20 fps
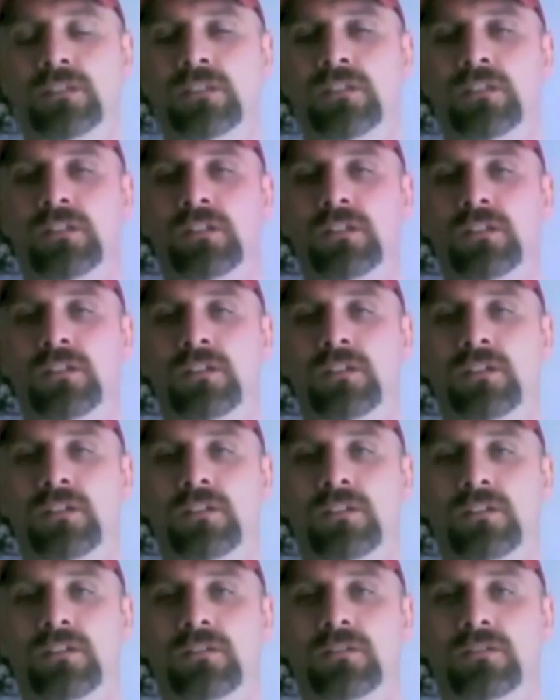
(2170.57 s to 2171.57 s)

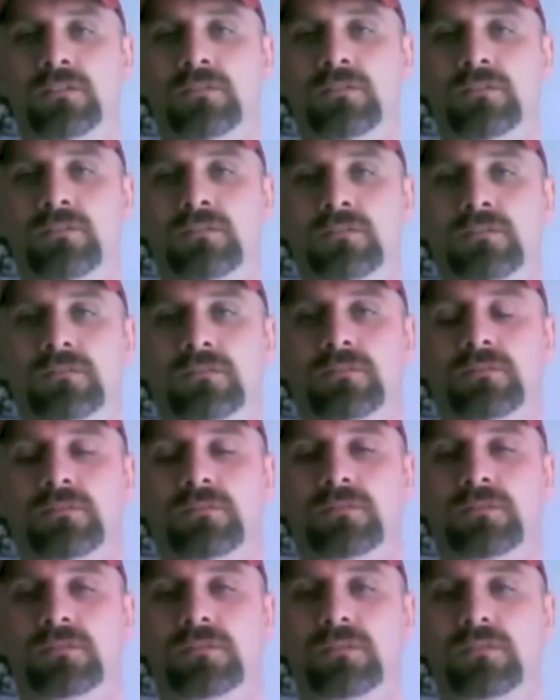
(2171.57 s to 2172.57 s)

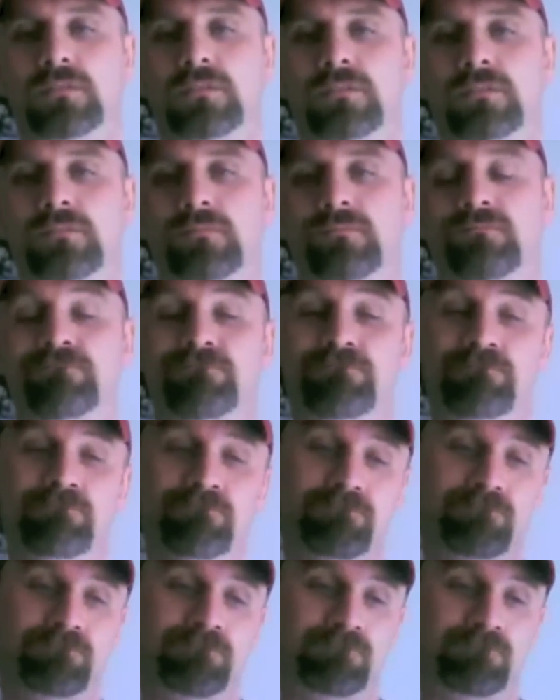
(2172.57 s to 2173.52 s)
(silence)